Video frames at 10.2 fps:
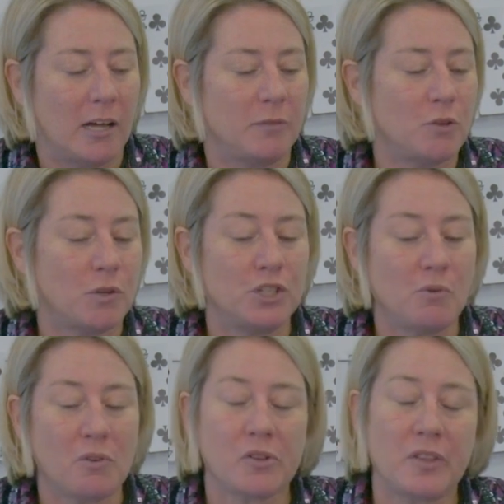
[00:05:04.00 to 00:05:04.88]
You can do
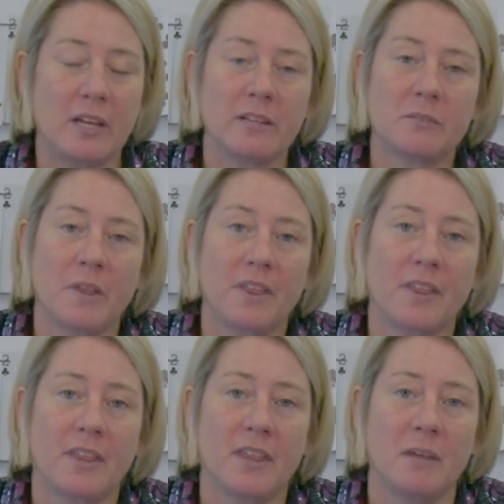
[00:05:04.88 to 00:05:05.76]
other things with
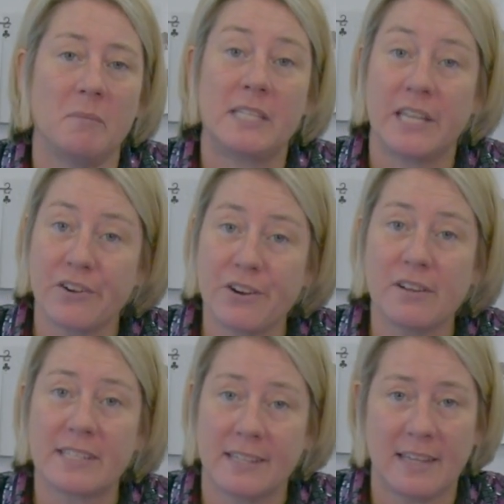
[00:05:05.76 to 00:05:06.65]
the
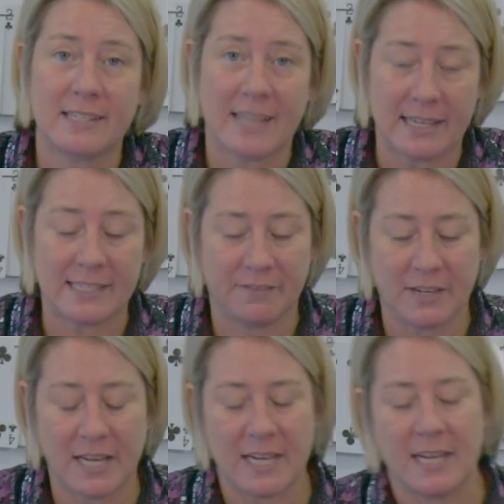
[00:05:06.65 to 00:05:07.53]
materials in this
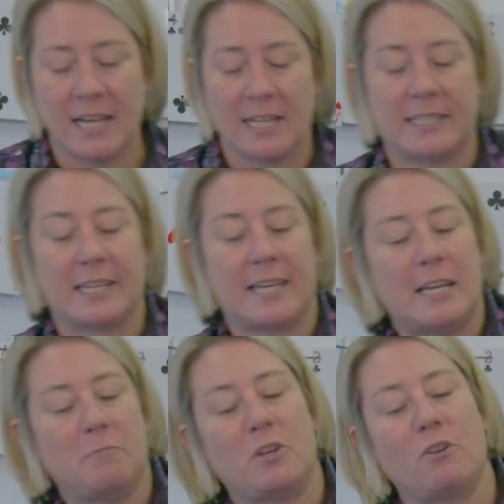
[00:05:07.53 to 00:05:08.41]
activity to
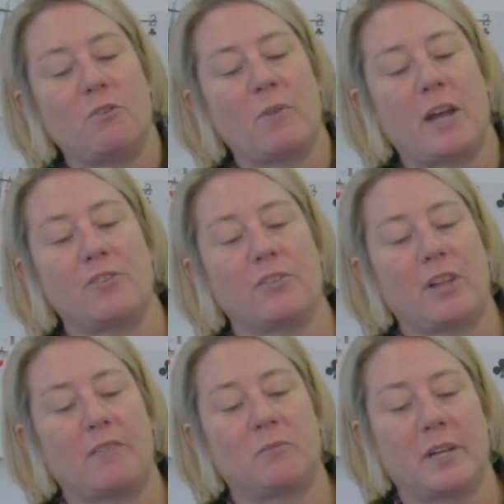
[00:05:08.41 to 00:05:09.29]
keep you and your
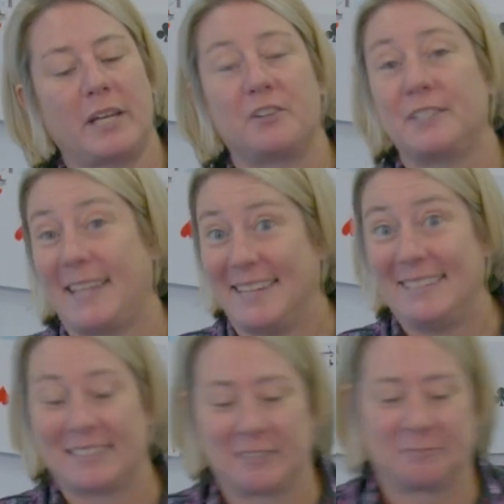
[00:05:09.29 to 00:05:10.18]
loved one entertained.